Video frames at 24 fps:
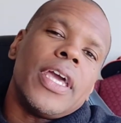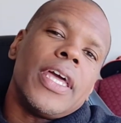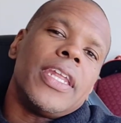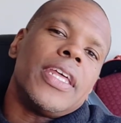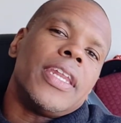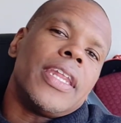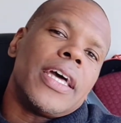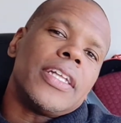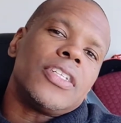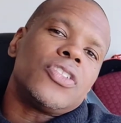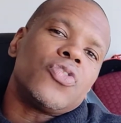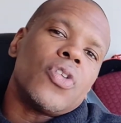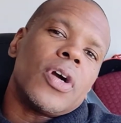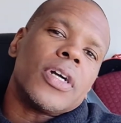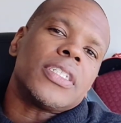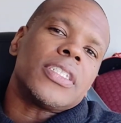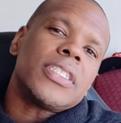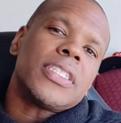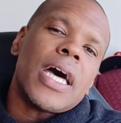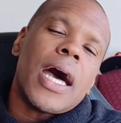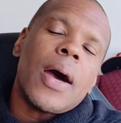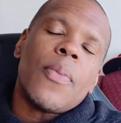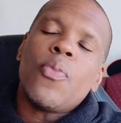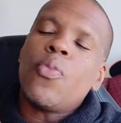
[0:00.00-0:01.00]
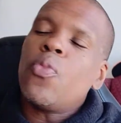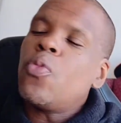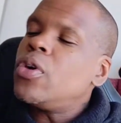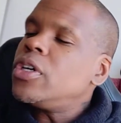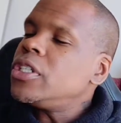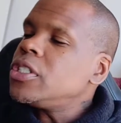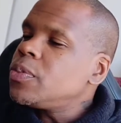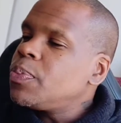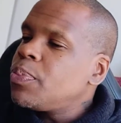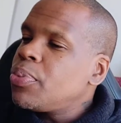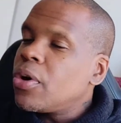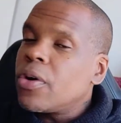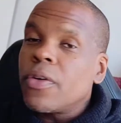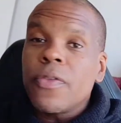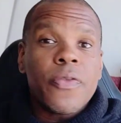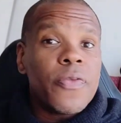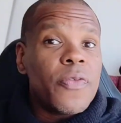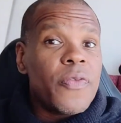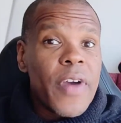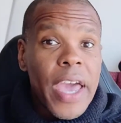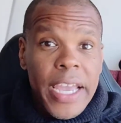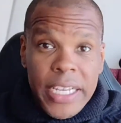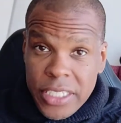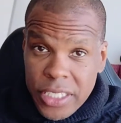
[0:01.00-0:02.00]
Internet Truckstop was
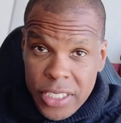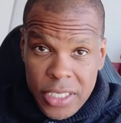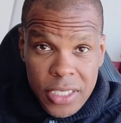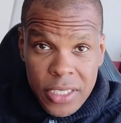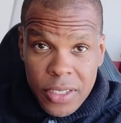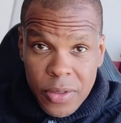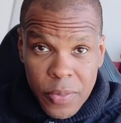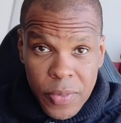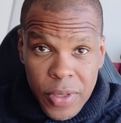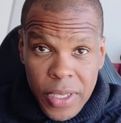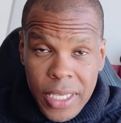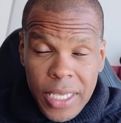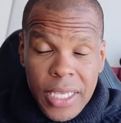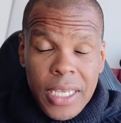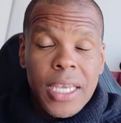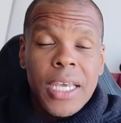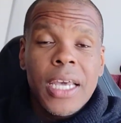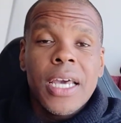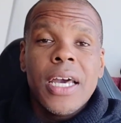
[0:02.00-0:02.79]
perfection to me.